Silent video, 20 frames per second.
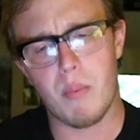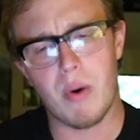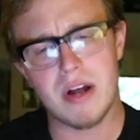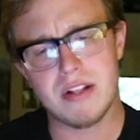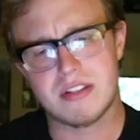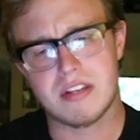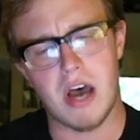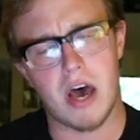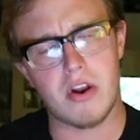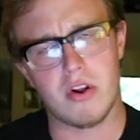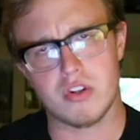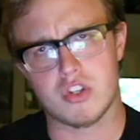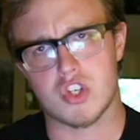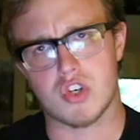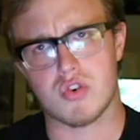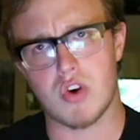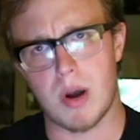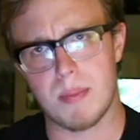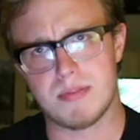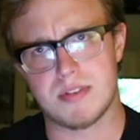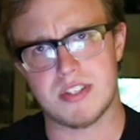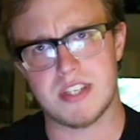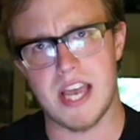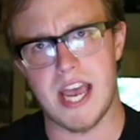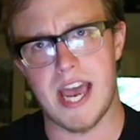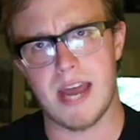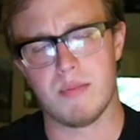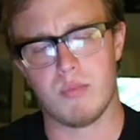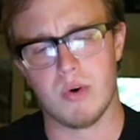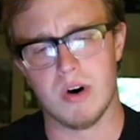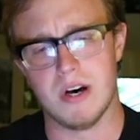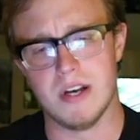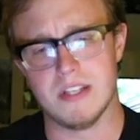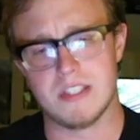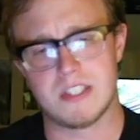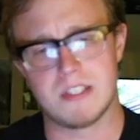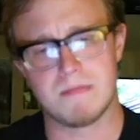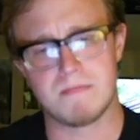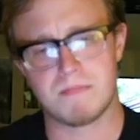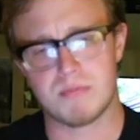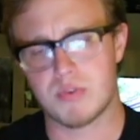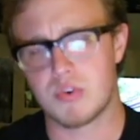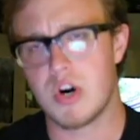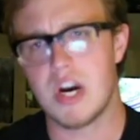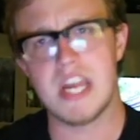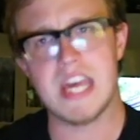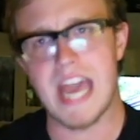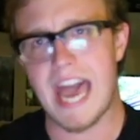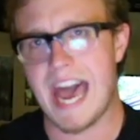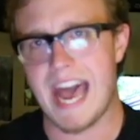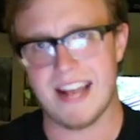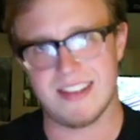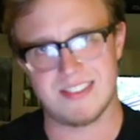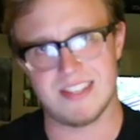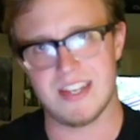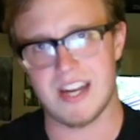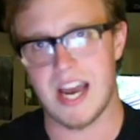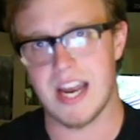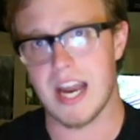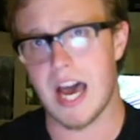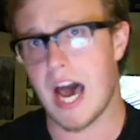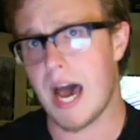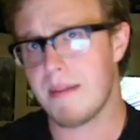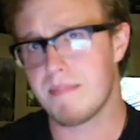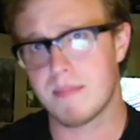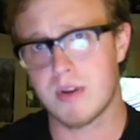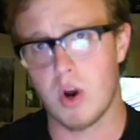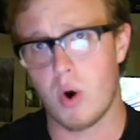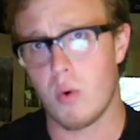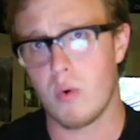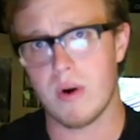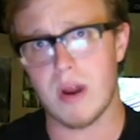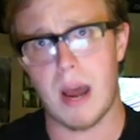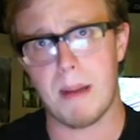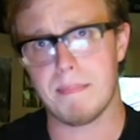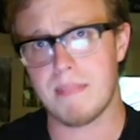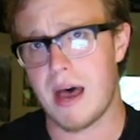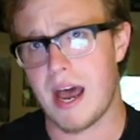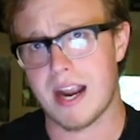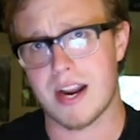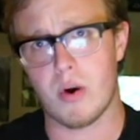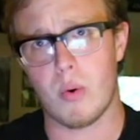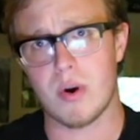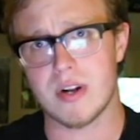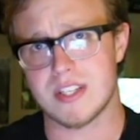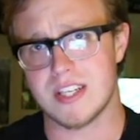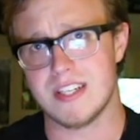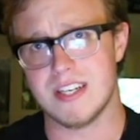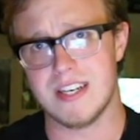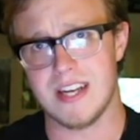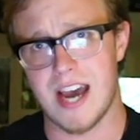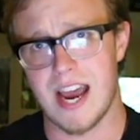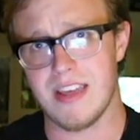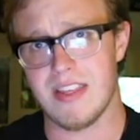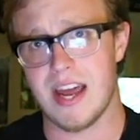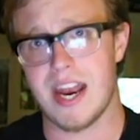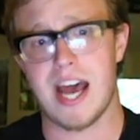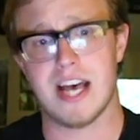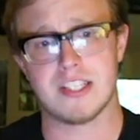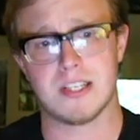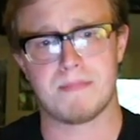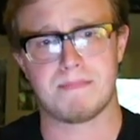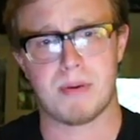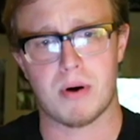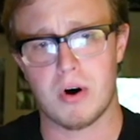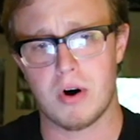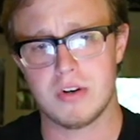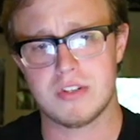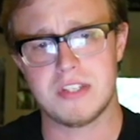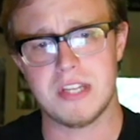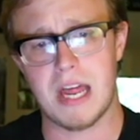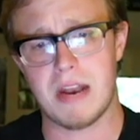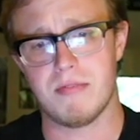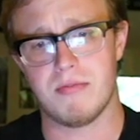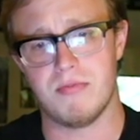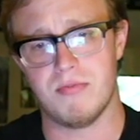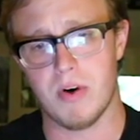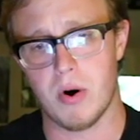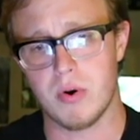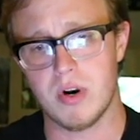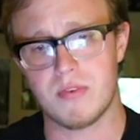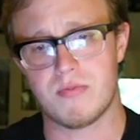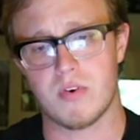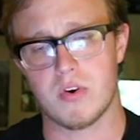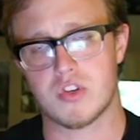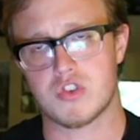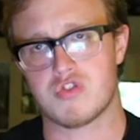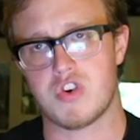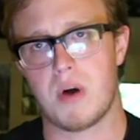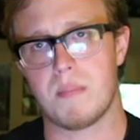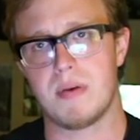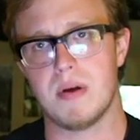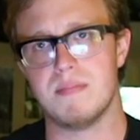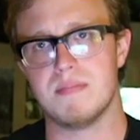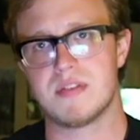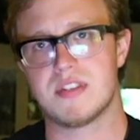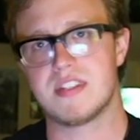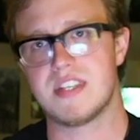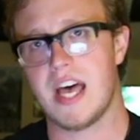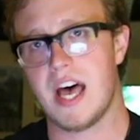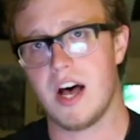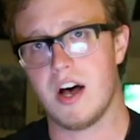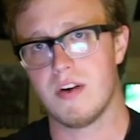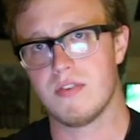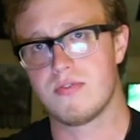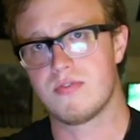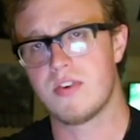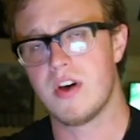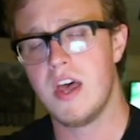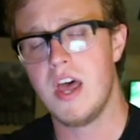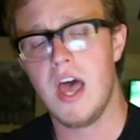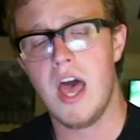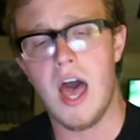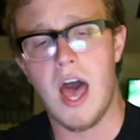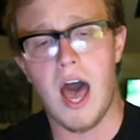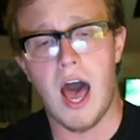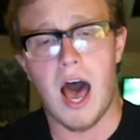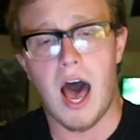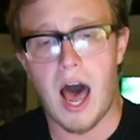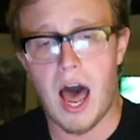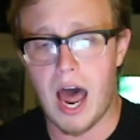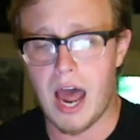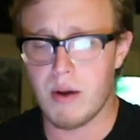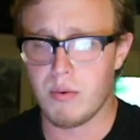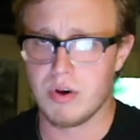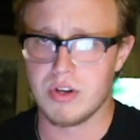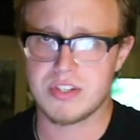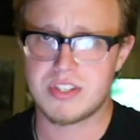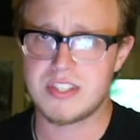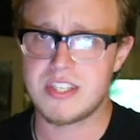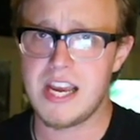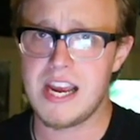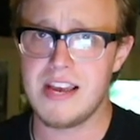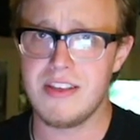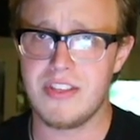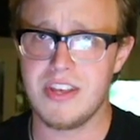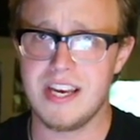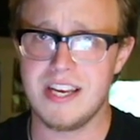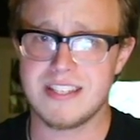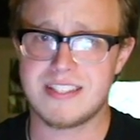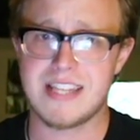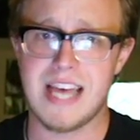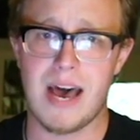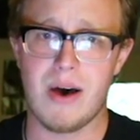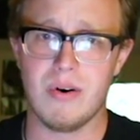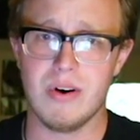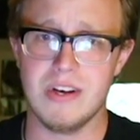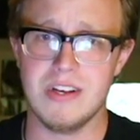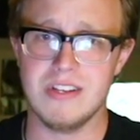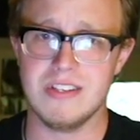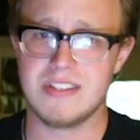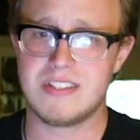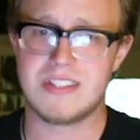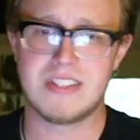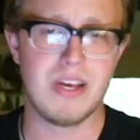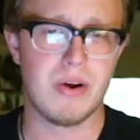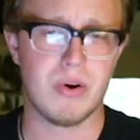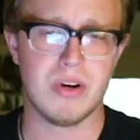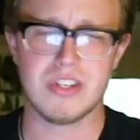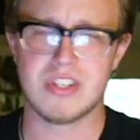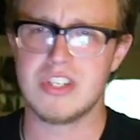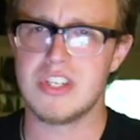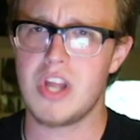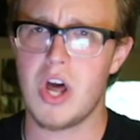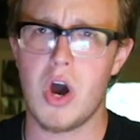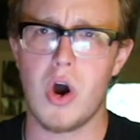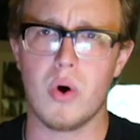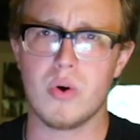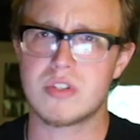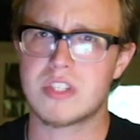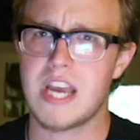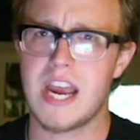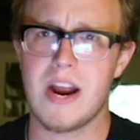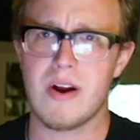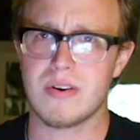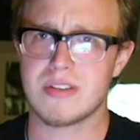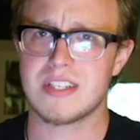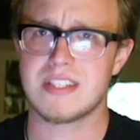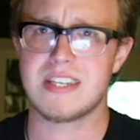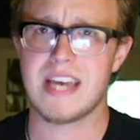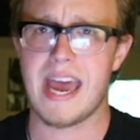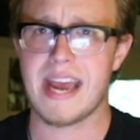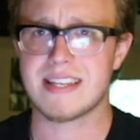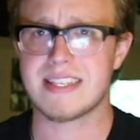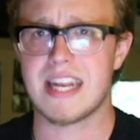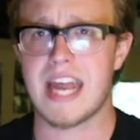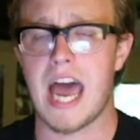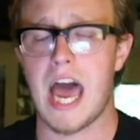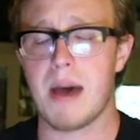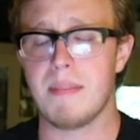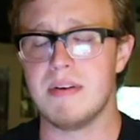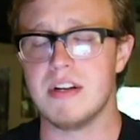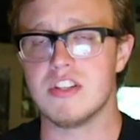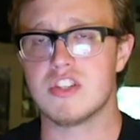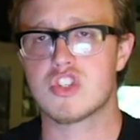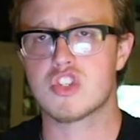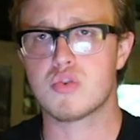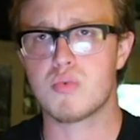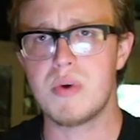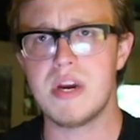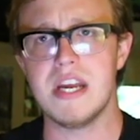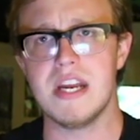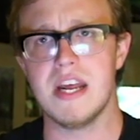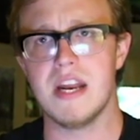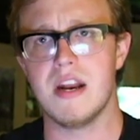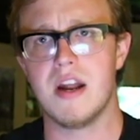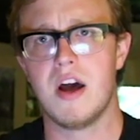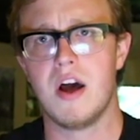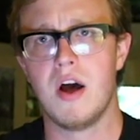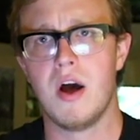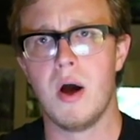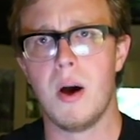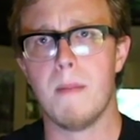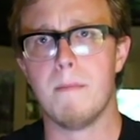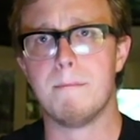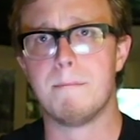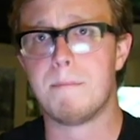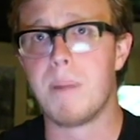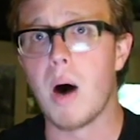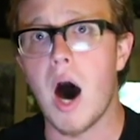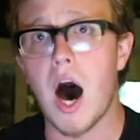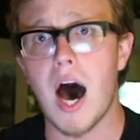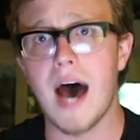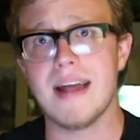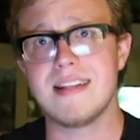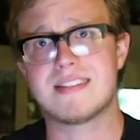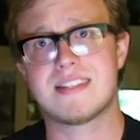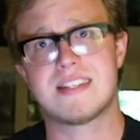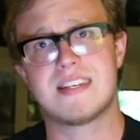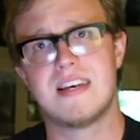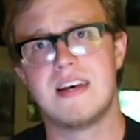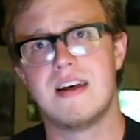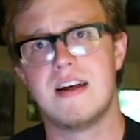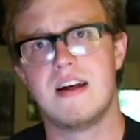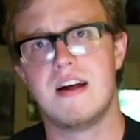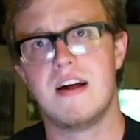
what Donald Trump said was pretty asinine. I'm not going to deny that. As a person that voted for Trump himself, I will say this, there was no terrorist attacks that happened in Sweden. But